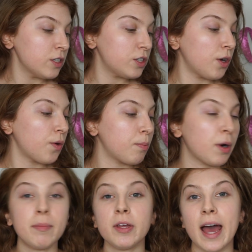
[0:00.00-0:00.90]
So the
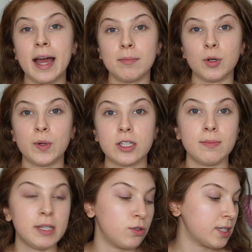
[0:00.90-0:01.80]
primer that I am going to
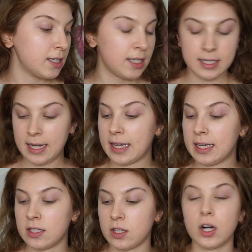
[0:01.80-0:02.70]
be using today
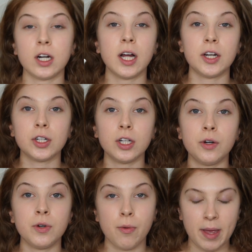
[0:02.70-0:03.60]
is our
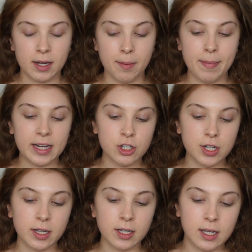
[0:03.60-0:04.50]
Underglow No Makeup
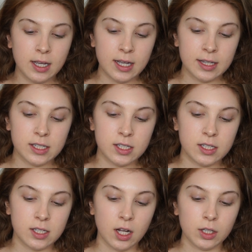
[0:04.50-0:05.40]
Magic. This
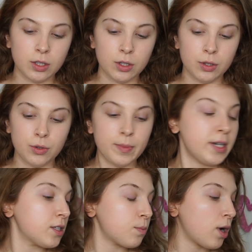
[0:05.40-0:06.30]
is a
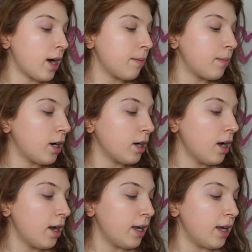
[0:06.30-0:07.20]
Illuminance primer.
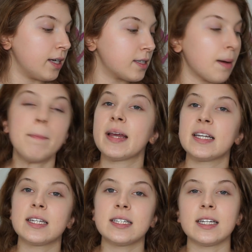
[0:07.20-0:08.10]

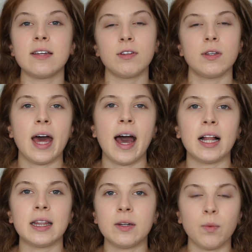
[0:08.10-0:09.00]
Amazing to give you
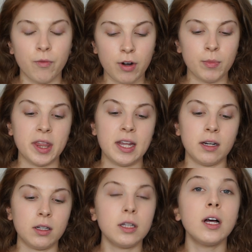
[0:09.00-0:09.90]
that lip from within
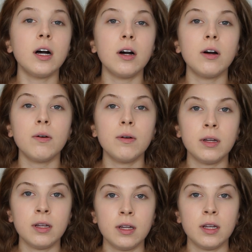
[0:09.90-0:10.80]
glow.
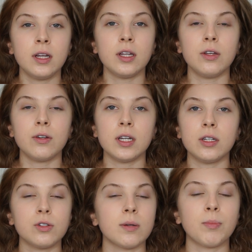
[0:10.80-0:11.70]
You can
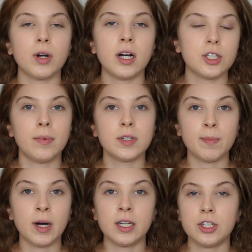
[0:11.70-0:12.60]
use a brush,
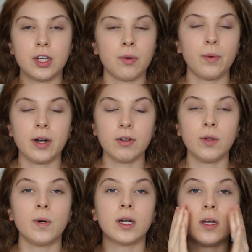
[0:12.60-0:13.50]
sponge, whatever you
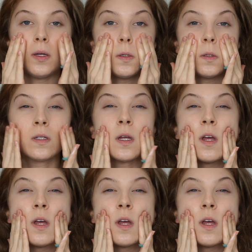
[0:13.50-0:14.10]
want to use.